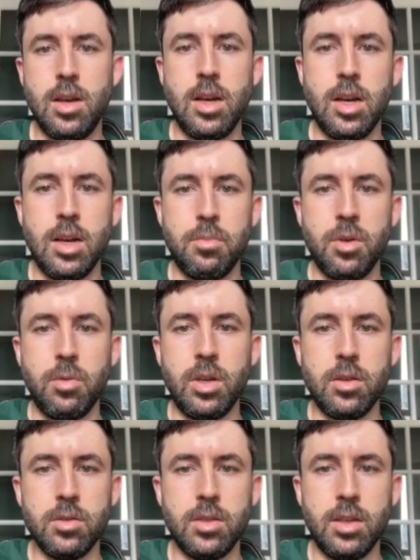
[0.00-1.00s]
but we can
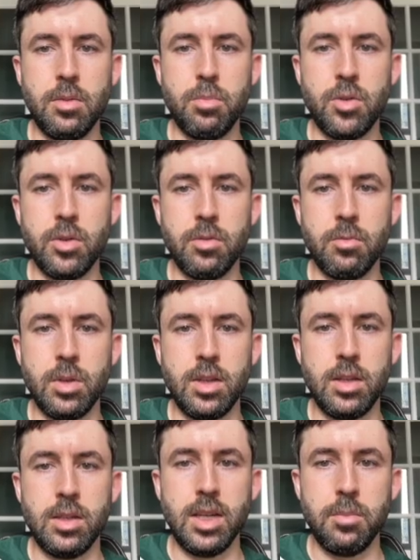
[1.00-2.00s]
also import with
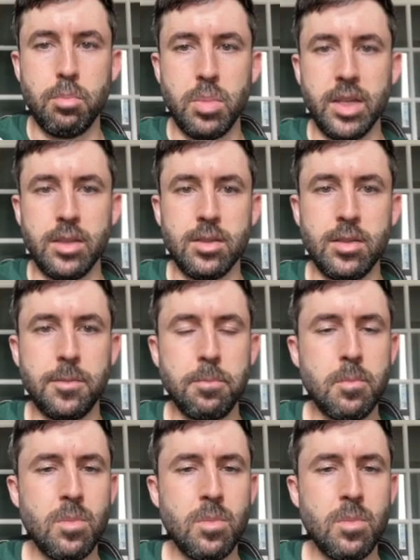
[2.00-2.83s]
the type bytes.